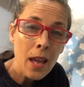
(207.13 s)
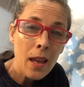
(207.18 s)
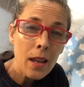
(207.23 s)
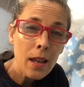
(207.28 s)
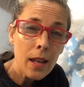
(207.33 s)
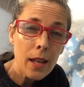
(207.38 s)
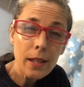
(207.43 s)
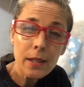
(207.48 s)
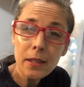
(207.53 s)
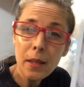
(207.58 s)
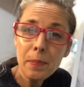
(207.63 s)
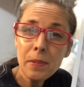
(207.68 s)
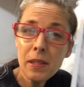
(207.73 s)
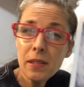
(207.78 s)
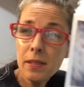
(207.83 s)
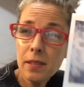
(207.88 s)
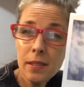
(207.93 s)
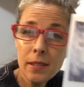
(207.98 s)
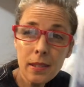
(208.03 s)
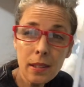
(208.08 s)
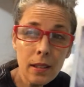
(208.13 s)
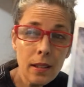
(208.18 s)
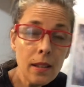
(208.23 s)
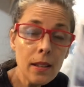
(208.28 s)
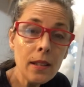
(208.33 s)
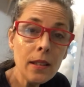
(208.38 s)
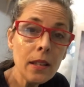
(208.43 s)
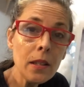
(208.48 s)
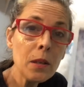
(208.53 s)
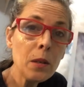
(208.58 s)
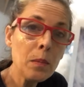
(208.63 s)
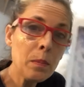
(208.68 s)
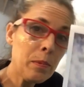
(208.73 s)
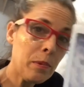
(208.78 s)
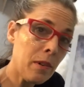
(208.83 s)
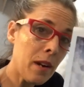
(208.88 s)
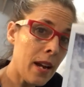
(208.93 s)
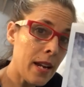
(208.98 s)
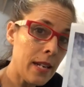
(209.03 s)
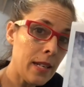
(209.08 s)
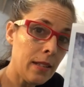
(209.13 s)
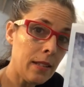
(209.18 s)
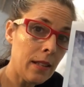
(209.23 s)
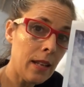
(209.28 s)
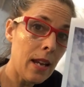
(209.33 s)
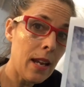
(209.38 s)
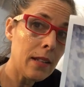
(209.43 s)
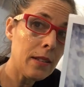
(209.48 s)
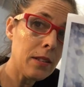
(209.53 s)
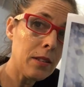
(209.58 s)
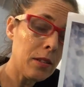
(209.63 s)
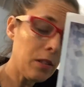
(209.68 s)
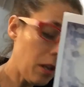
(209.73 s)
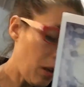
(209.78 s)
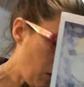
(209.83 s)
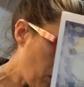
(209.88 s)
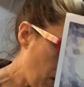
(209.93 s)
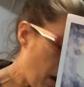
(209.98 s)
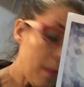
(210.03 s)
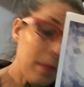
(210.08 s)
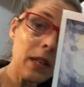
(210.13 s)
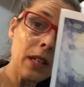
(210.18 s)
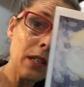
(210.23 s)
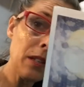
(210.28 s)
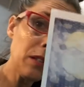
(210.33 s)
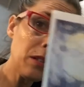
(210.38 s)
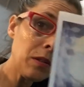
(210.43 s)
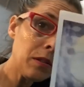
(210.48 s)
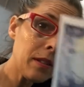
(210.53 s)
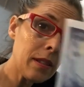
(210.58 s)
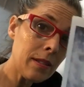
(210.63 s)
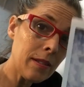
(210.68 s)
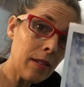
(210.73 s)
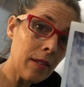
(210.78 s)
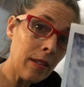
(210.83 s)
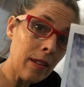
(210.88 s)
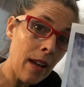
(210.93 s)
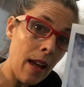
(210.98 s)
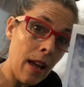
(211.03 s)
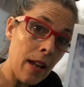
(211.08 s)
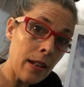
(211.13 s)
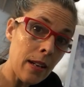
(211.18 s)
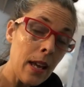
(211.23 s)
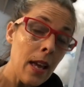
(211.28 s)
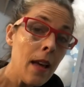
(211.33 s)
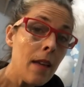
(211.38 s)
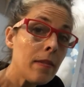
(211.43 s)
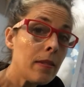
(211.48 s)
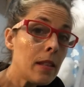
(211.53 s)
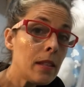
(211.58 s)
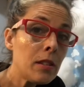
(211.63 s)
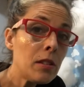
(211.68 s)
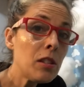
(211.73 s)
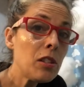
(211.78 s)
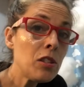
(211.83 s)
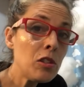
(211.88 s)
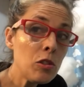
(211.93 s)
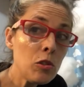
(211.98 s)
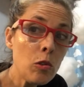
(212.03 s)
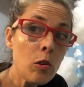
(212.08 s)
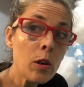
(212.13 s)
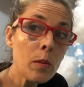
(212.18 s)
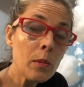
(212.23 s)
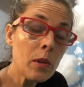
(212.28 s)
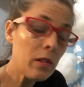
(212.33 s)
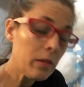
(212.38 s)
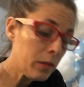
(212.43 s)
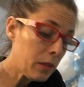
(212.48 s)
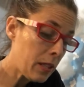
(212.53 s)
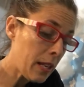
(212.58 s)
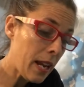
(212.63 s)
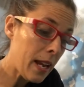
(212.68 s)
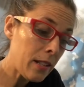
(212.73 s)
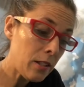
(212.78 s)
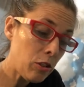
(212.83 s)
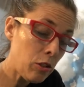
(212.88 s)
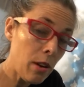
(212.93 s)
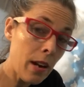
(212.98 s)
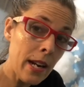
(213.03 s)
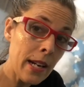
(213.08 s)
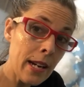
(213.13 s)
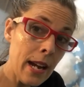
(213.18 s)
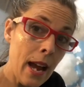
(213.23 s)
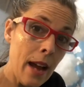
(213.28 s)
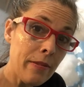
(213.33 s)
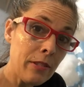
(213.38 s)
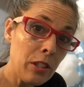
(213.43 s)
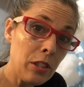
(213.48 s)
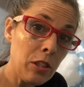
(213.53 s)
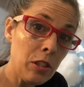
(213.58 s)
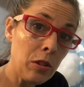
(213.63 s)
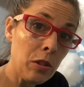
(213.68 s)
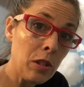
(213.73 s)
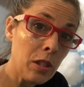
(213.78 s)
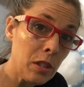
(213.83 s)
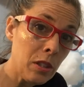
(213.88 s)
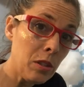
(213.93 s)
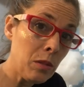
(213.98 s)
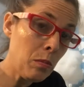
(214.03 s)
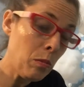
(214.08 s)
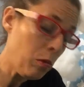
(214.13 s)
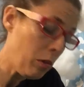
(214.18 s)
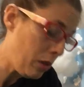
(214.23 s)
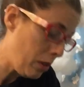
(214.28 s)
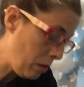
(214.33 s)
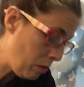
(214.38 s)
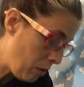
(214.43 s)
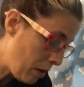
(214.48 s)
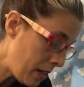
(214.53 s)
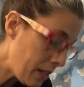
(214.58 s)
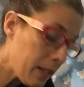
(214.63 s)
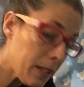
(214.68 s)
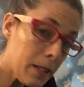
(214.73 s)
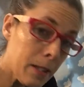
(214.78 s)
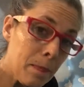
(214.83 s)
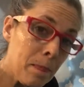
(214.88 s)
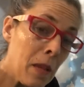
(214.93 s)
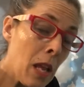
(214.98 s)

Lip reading: except it's still a little bright. So I'm going to do this again. This is normal to try and have to do this more than once.